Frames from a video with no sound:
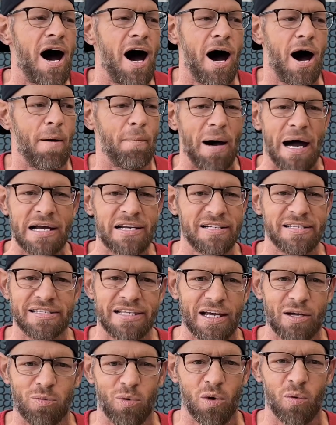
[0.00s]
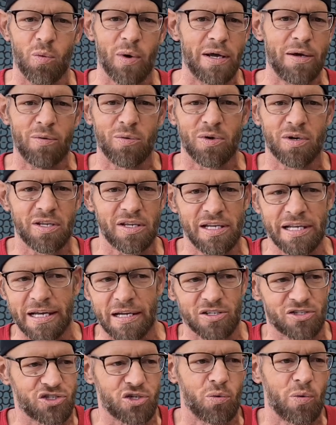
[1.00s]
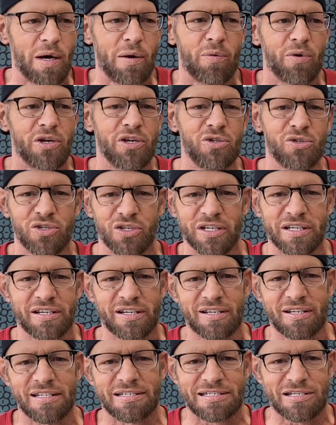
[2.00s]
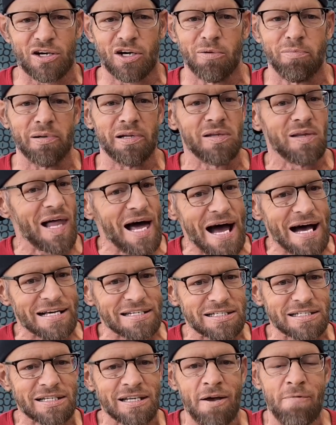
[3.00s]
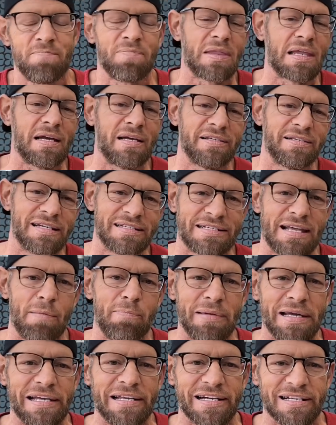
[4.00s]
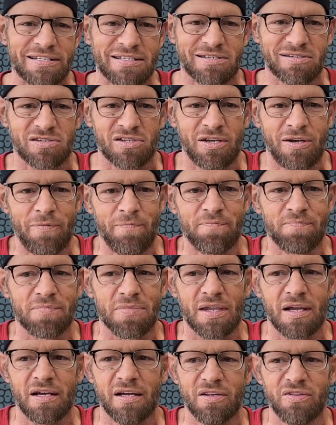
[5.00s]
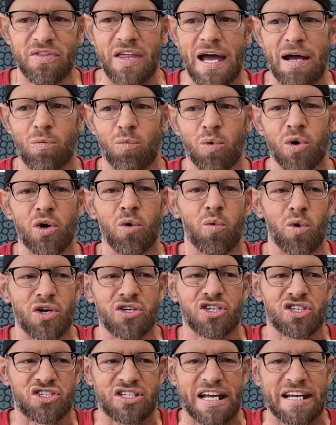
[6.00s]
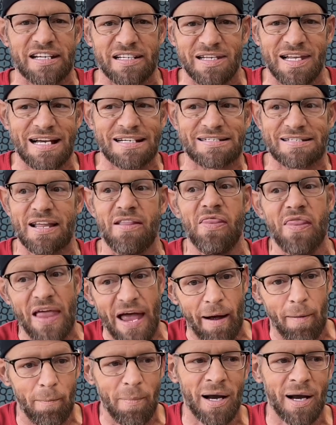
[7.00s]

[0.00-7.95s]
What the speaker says: I didn't think what we were, like, so we were using considerably less. Does that mean it's, that maybe we're just taking less than them?